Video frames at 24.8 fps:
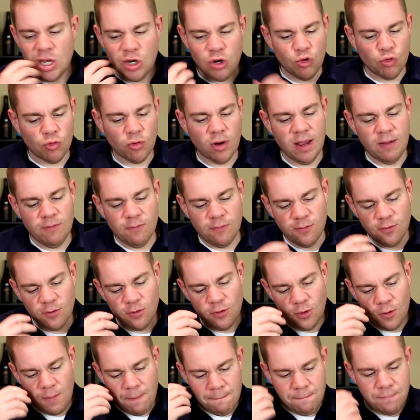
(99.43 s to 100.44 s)

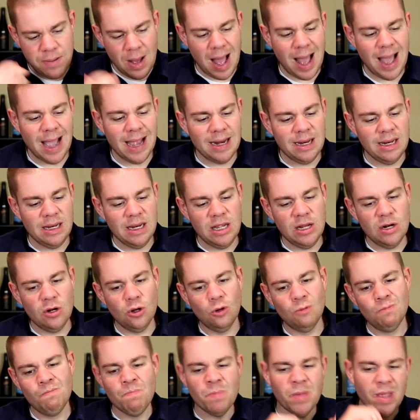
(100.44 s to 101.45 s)
grapefruit, pine
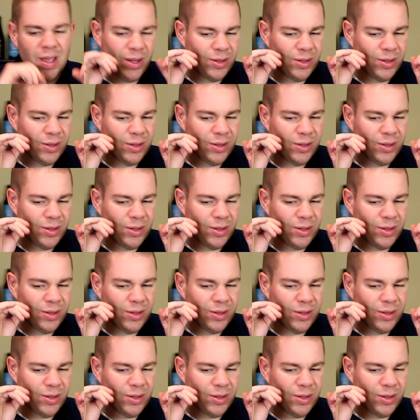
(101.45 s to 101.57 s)
needle,